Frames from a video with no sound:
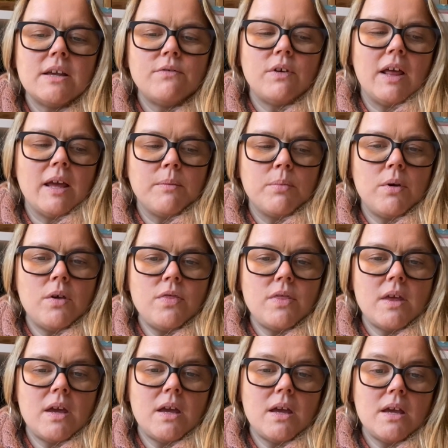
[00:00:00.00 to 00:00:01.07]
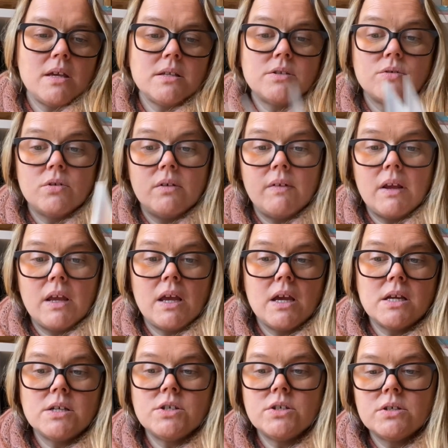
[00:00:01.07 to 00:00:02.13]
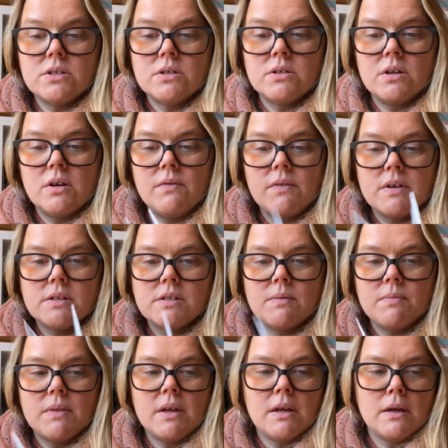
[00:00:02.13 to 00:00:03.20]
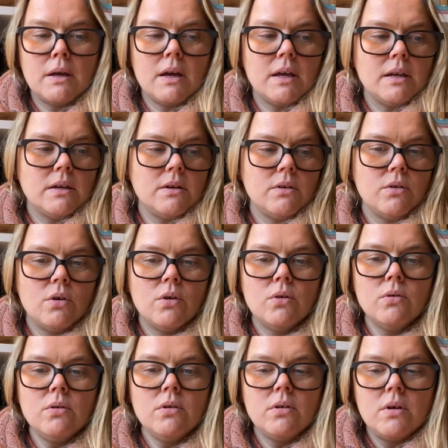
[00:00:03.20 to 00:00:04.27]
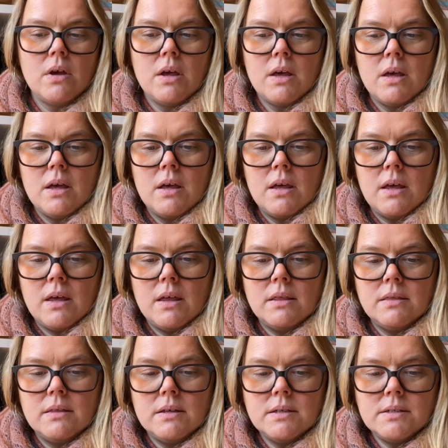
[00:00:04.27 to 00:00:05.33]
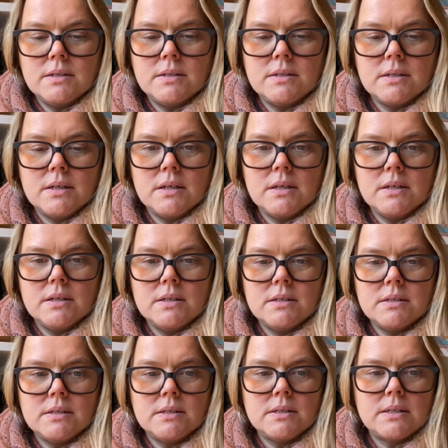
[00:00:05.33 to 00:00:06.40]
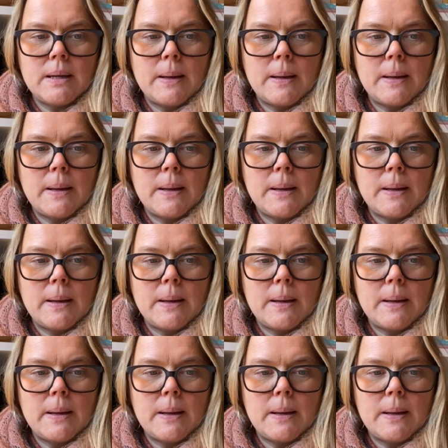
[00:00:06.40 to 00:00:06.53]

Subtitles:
for like birthdays or vacation, or if there's something I know. And this is,